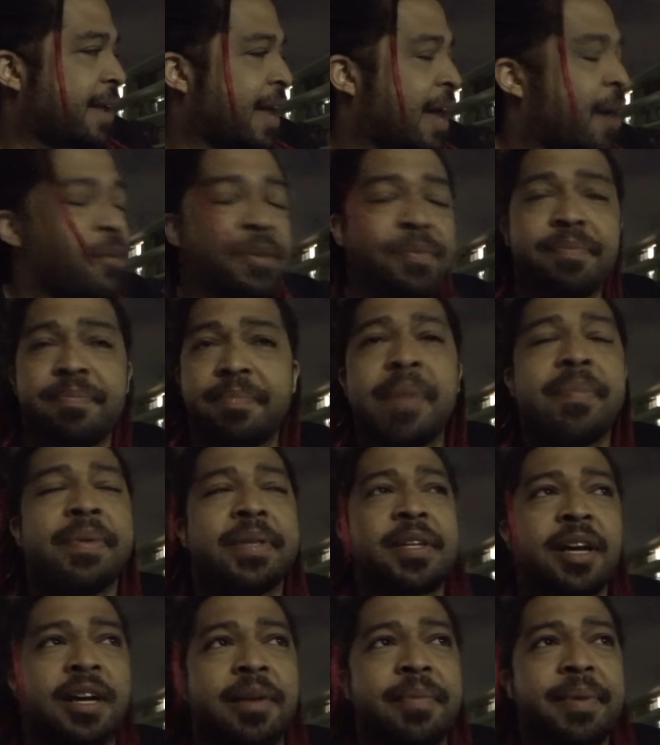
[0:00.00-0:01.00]
I will maybe
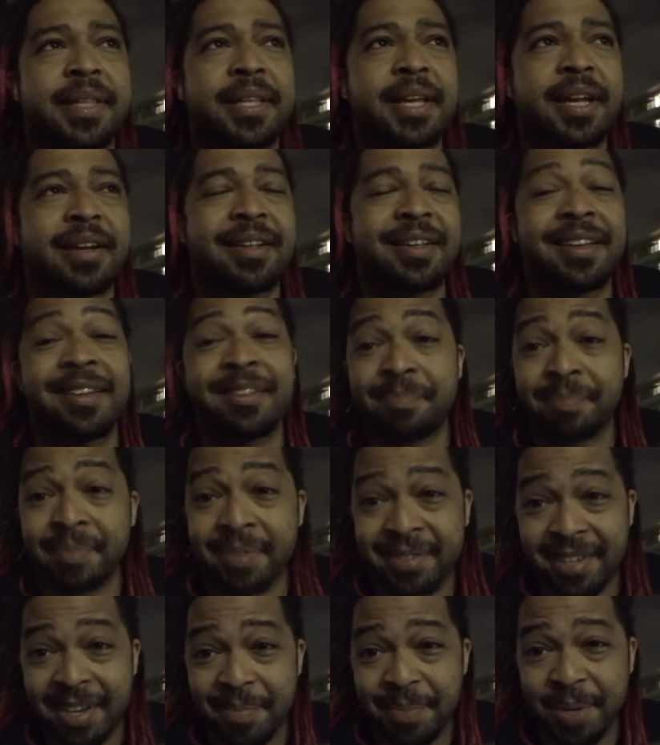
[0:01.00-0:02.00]
talk about that.
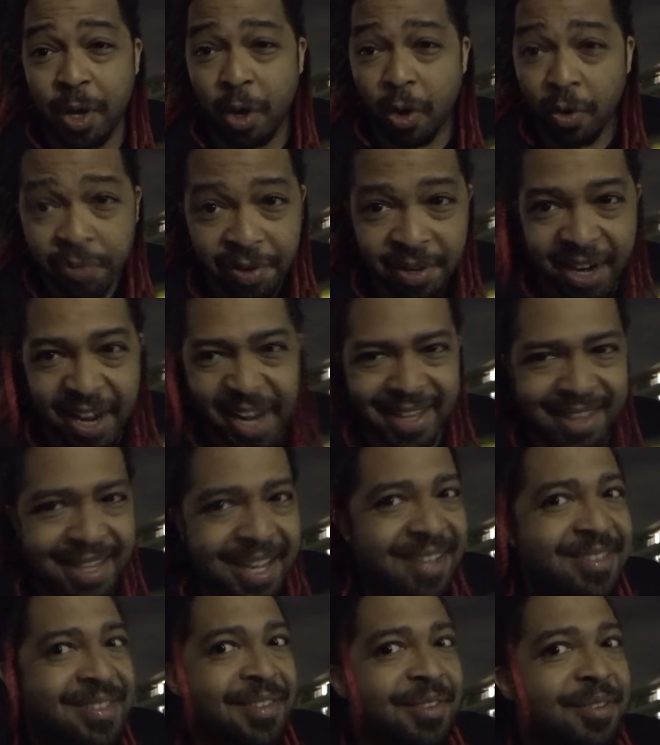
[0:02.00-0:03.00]
It's gonna be overnight.
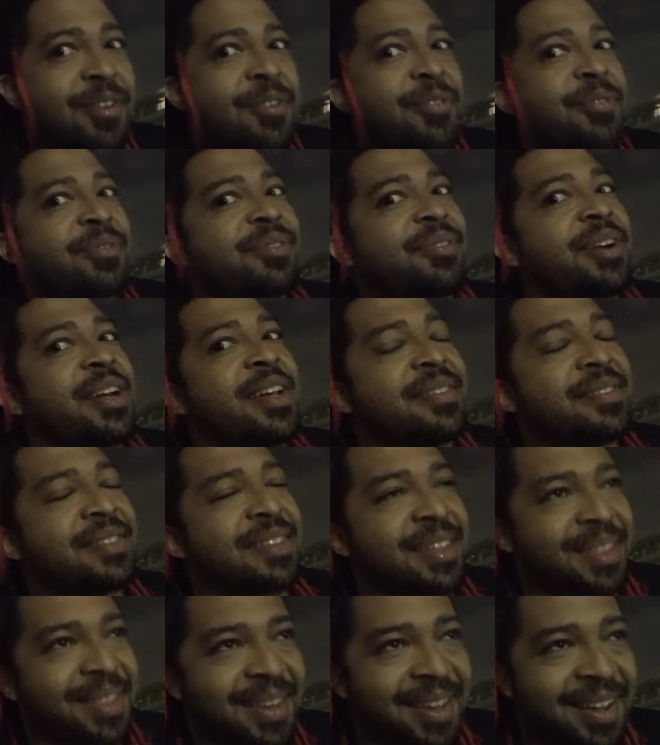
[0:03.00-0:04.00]
That's the
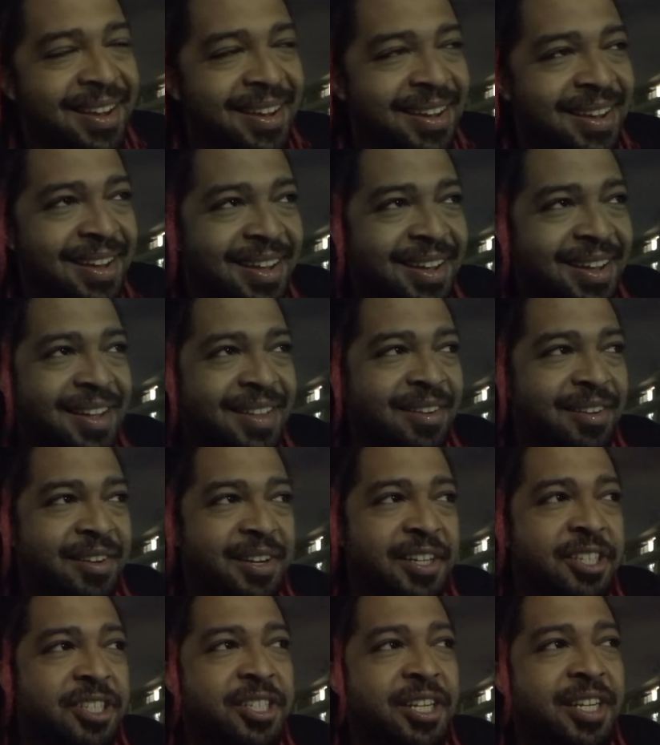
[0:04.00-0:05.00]
crazy thing. They're
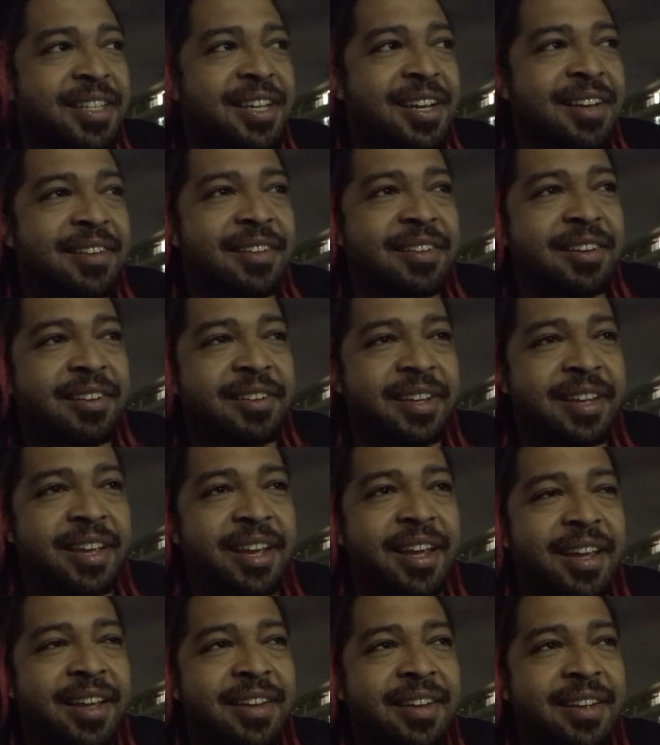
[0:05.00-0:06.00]
gonna shut down an
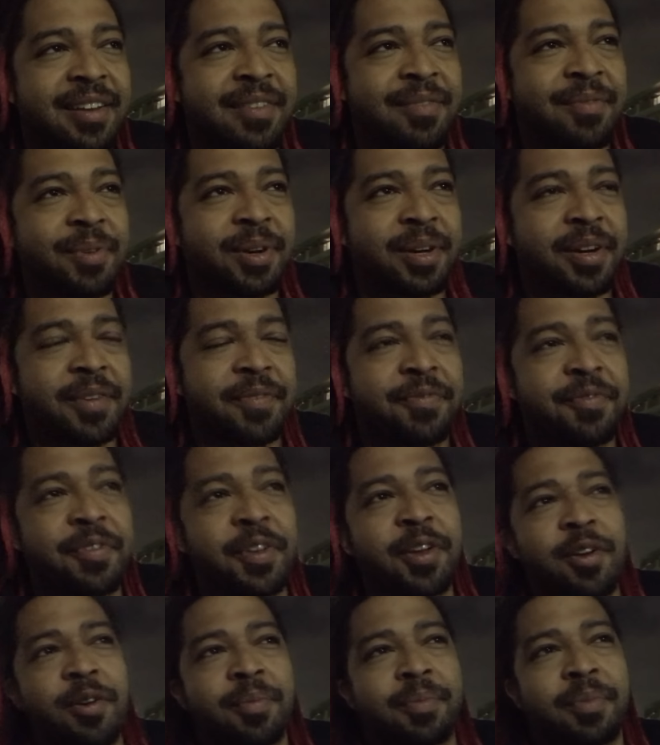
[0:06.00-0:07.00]
arcade, and we're gonna
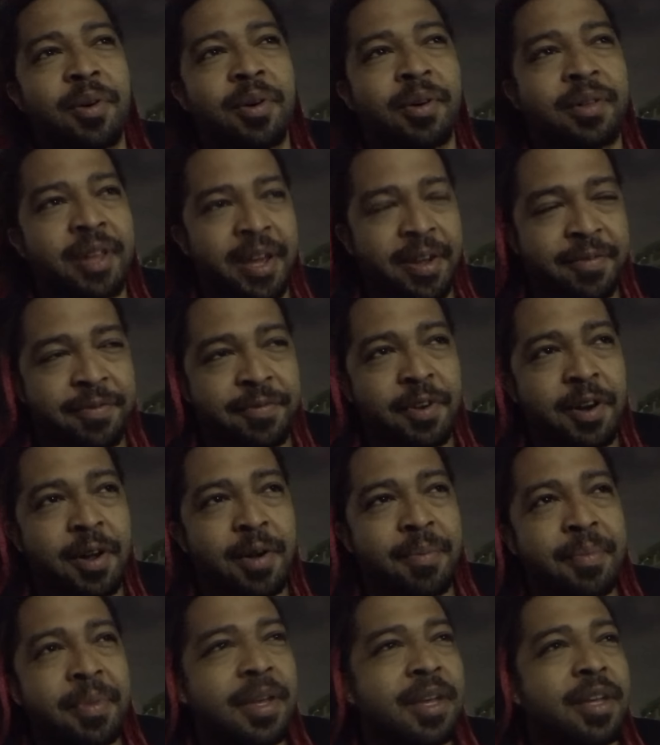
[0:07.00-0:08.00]
film like
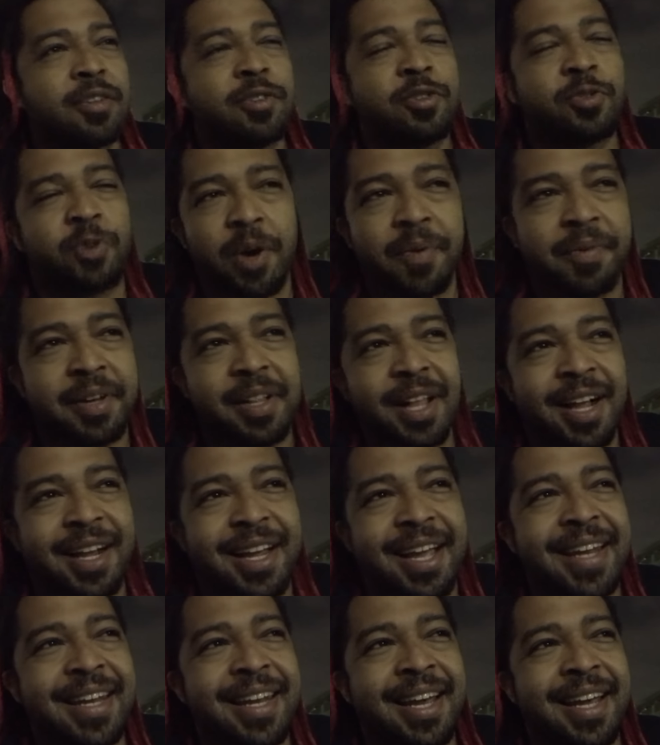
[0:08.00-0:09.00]
from 12
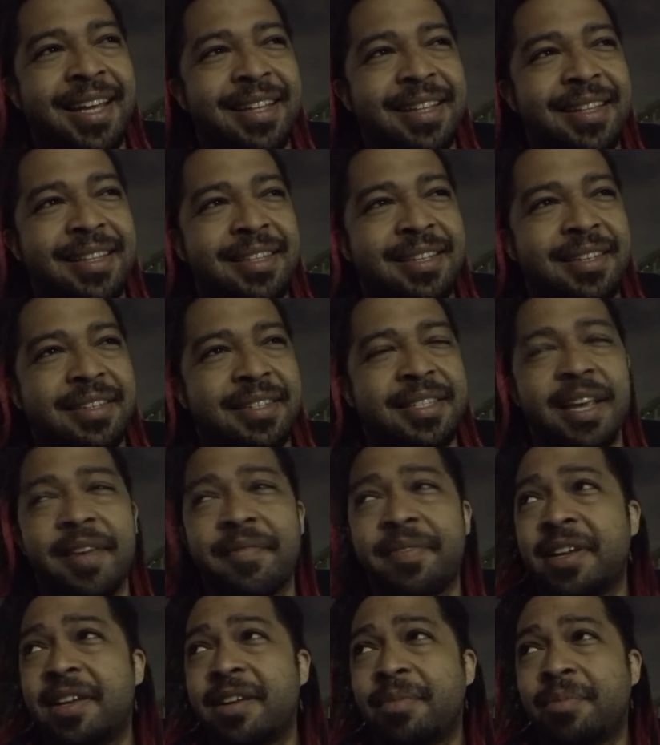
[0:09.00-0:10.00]
o'clock at night to
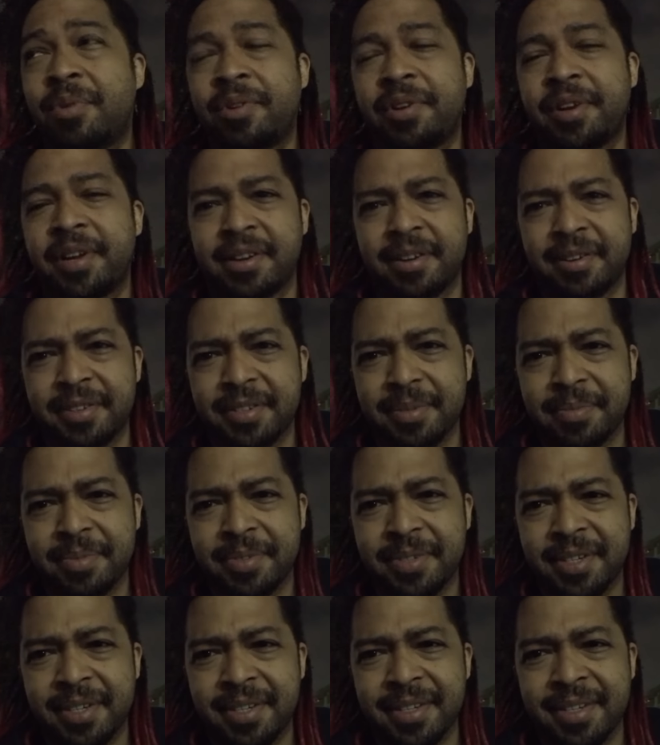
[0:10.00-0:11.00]
7 in the morning or some
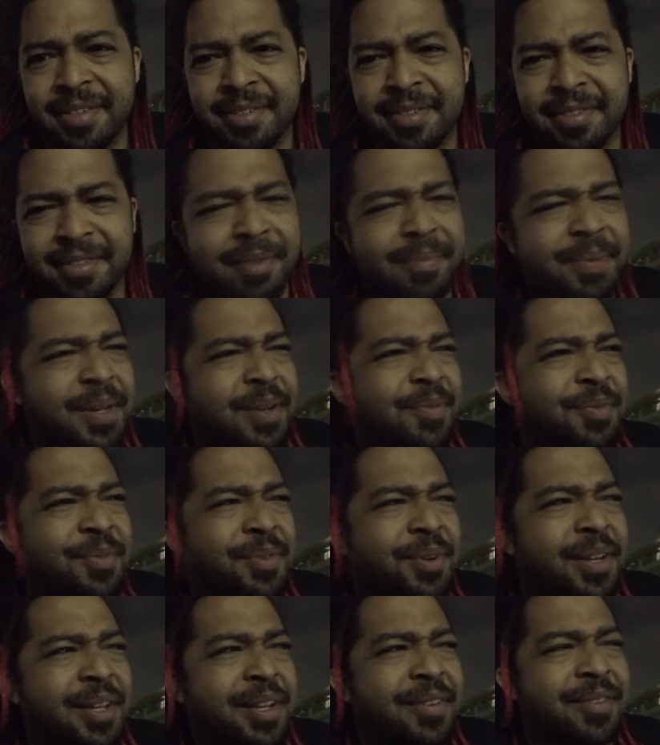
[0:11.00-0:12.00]
shit. It's gonna be
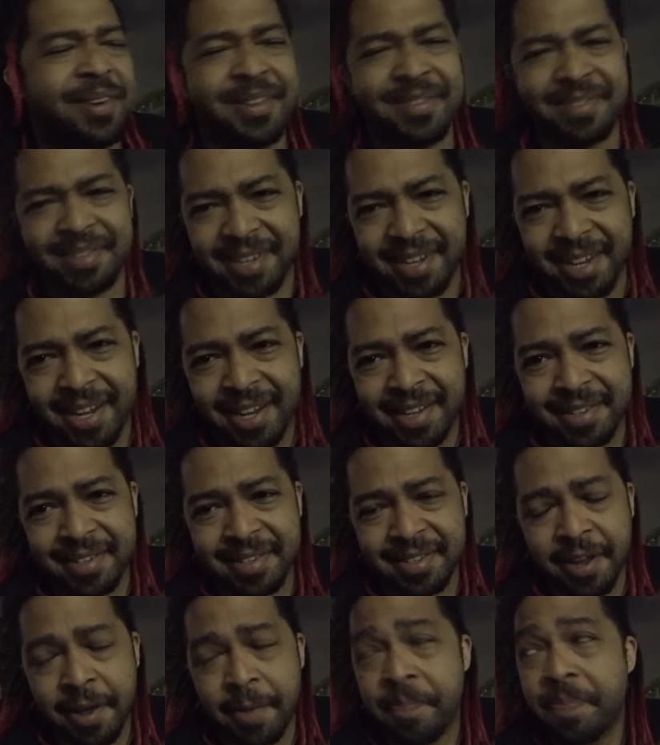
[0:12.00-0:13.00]
really crazy, guys.
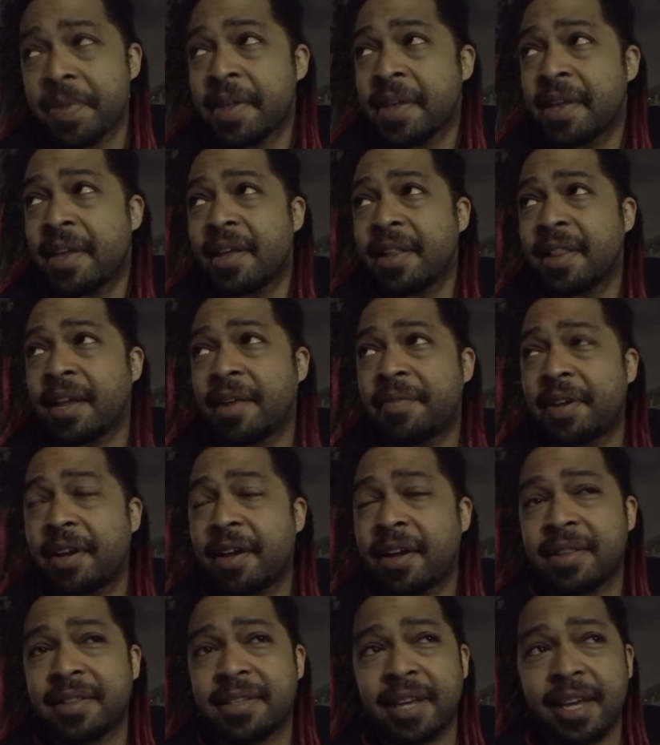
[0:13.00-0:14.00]
So, love
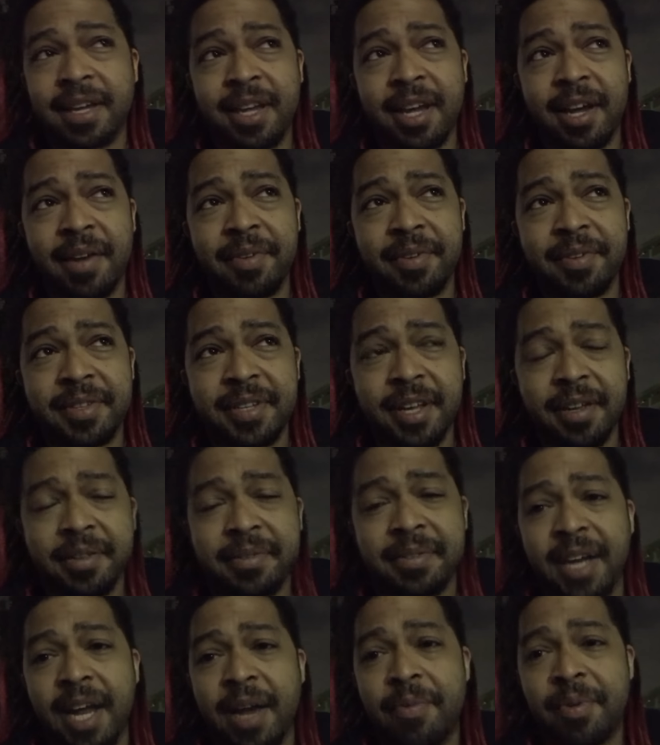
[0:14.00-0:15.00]
y'all. Take care of
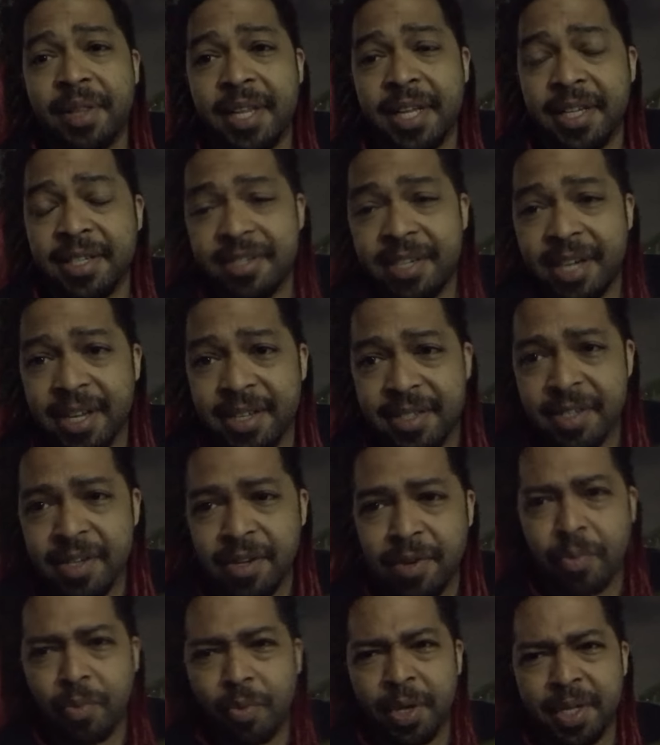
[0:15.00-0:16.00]
yourselves, and I will let you guys
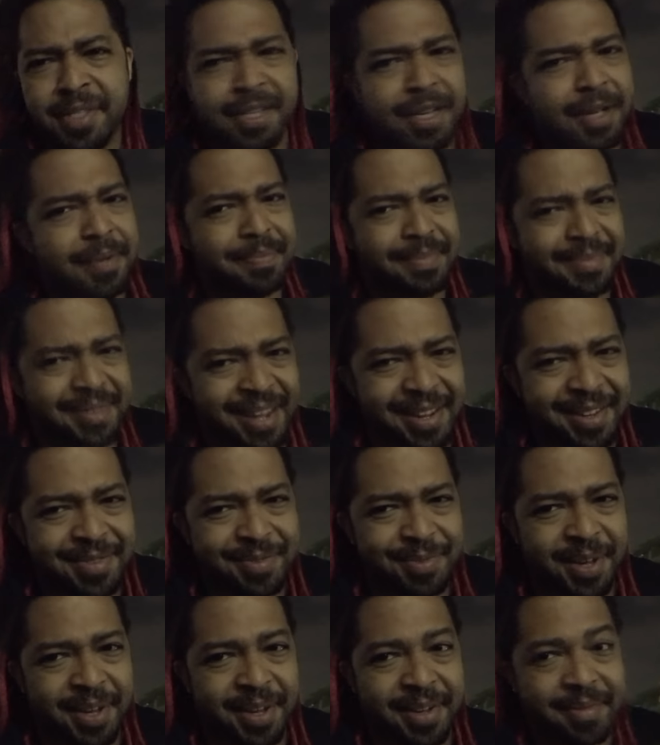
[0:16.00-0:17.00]
know what's up
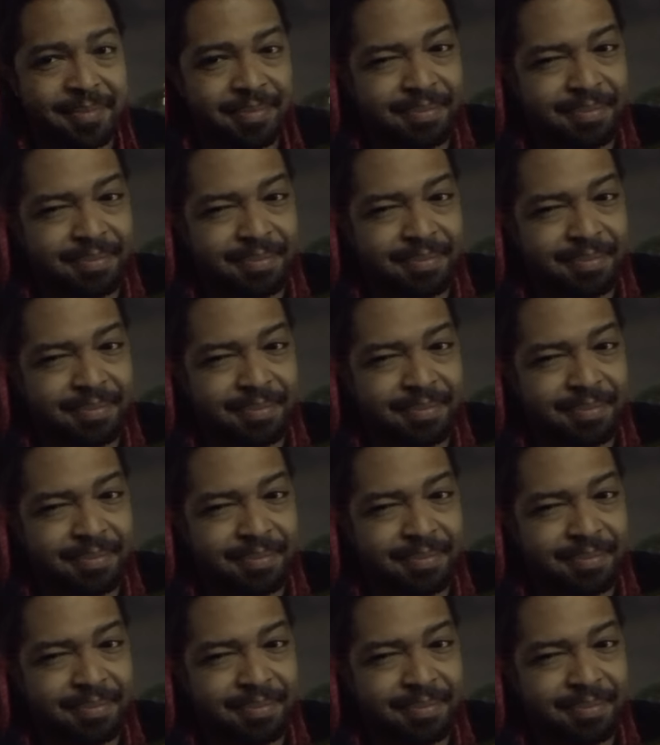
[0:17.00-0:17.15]
next week.